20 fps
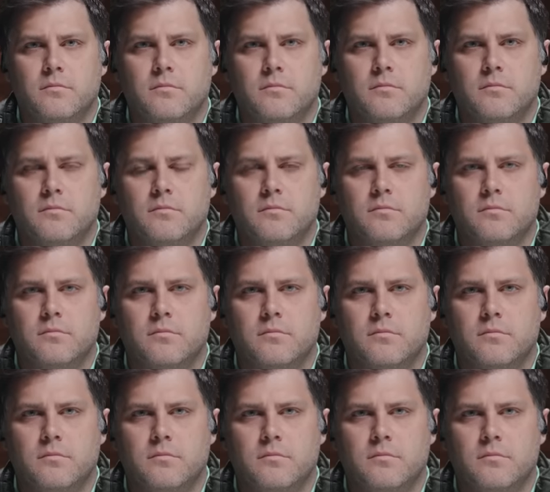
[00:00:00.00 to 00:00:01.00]

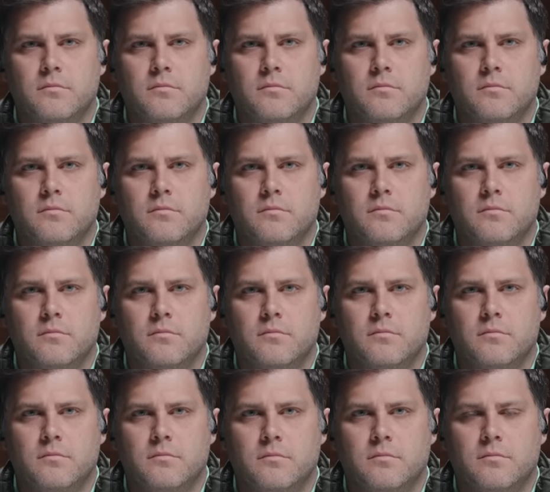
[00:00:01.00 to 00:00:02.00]

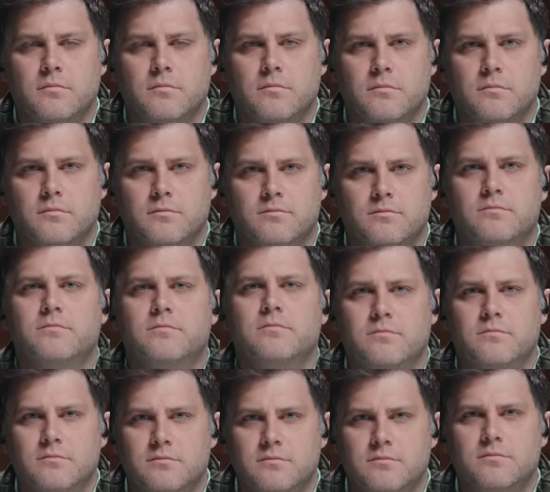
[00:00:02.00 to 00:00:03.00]

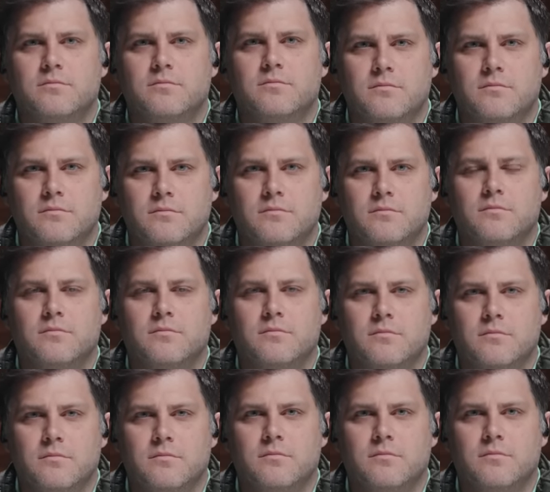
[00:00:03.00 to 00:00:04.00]

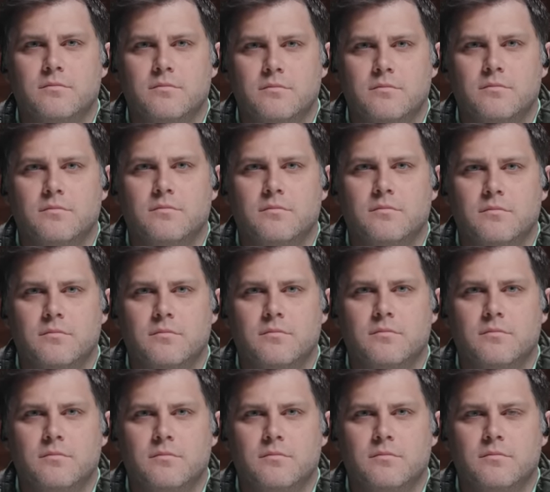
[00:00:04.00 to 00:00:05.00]

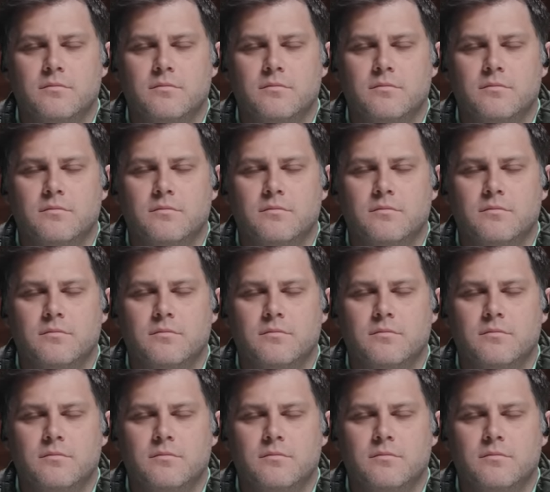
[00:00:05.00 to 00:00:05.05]
The person shown says nothing.